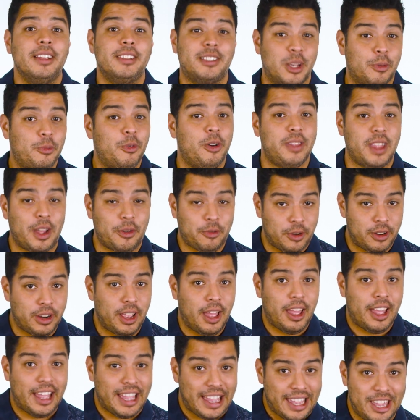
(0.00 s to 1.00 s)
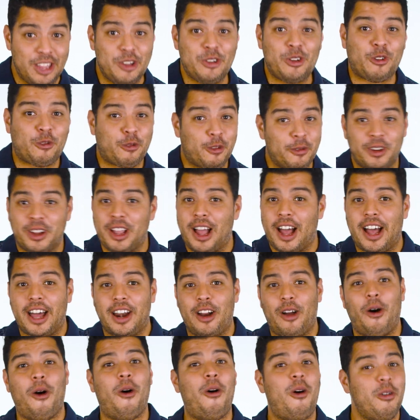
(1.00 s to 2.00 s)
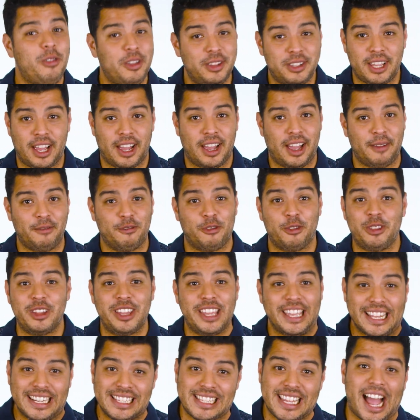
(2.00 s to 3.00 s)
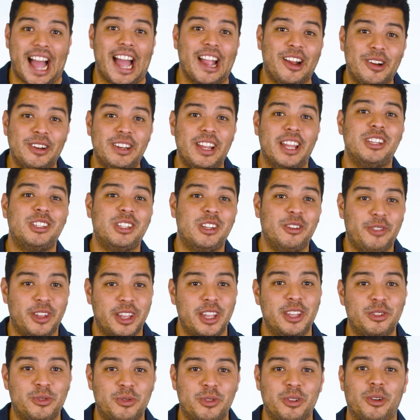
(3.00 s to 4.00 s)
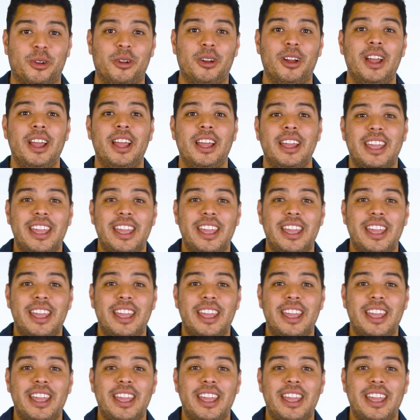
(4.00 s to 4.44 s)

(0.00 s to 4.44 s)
someone that would hear from God all the time for the entire nation of Israel,